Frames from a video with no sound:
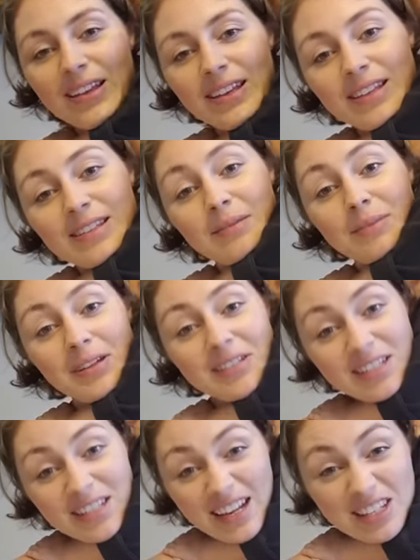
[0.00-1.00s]
sometimes
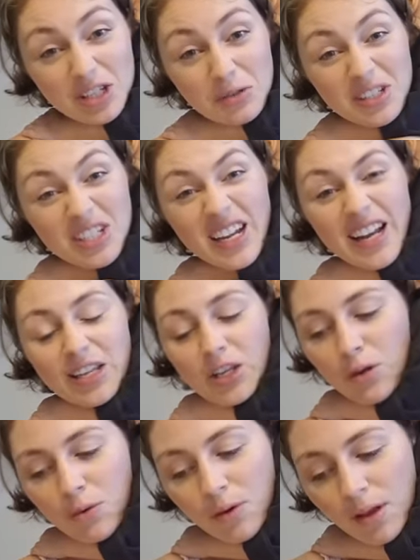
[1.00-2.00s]
you gotta do what you gotta
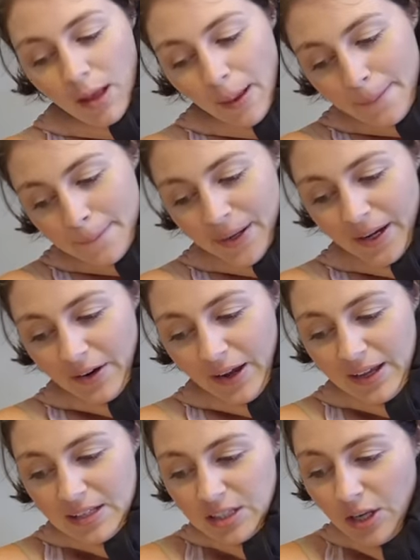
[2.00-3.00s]
do. But
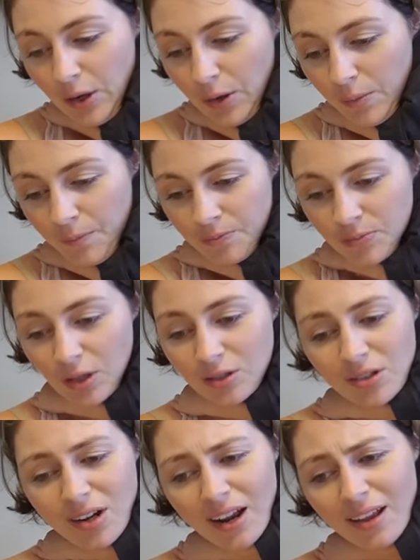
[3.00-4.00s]
okay, so those
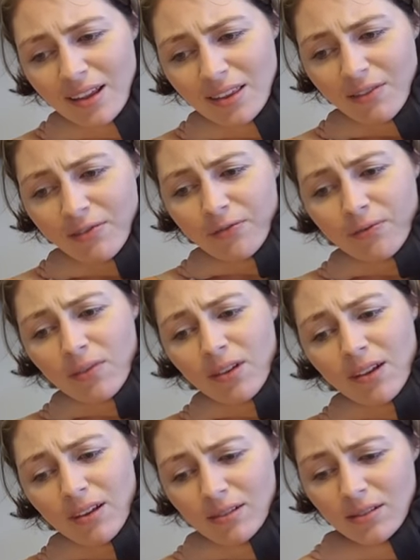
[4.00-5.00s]
are kind of like the
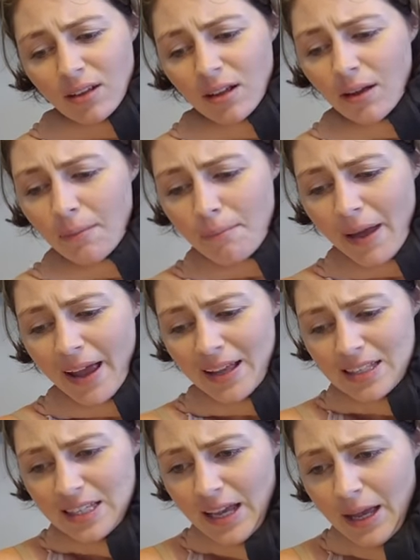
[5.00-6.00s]

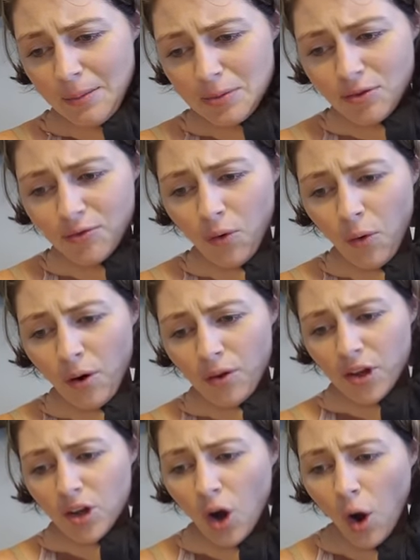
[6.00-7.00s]
main tips for
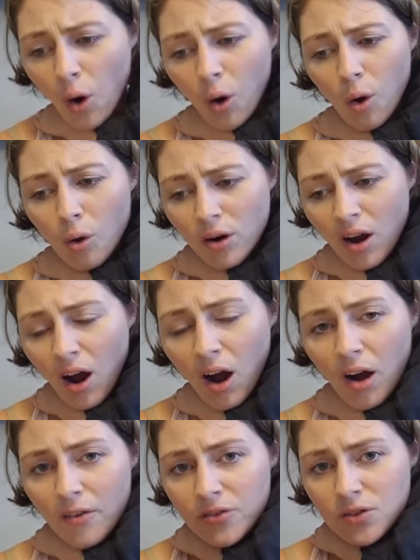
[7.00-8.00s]
the cold,
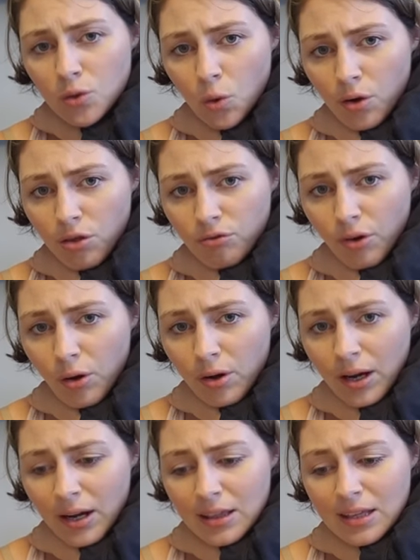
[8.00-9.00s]
cough, sore throat
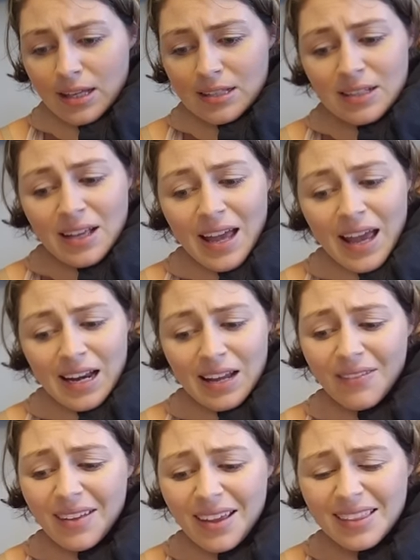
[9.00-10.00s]
kind of things. And
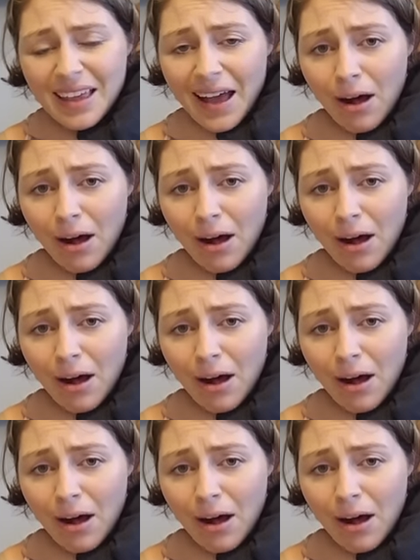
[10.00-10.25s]
even like the